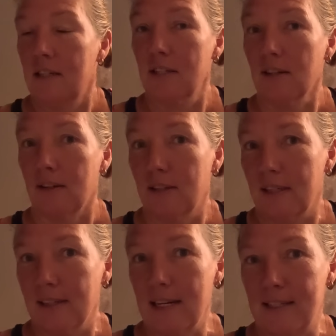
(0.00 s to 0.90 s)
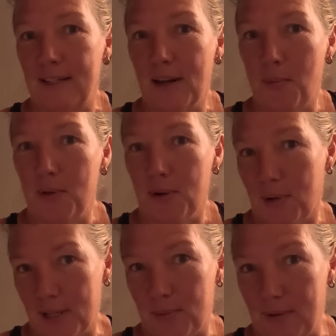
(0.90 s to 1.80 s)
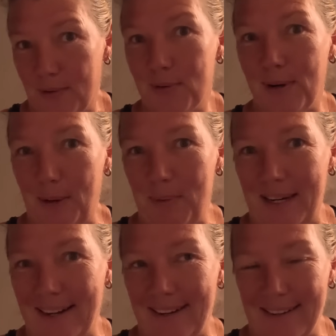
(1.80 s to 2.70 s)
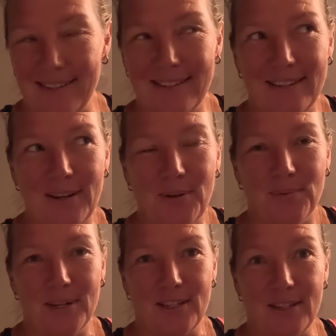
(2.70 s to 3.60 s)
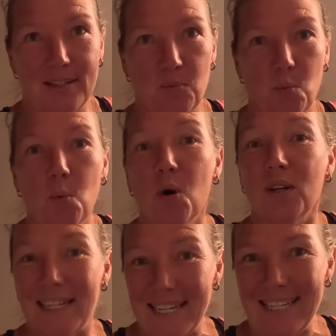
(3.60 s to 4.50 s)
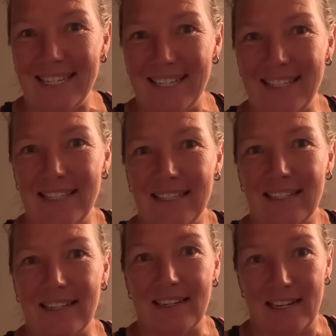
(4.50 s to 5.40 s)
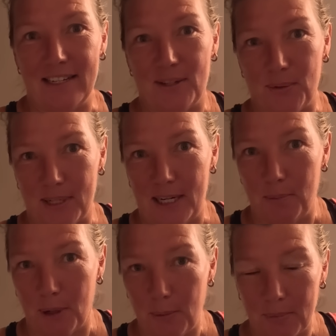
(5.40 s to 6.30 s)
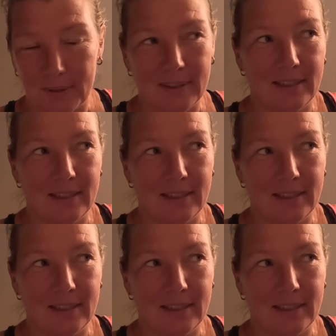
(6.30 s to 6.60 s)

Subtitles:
So let's start with a question we've already been asked, which is, what is an air source heat pump?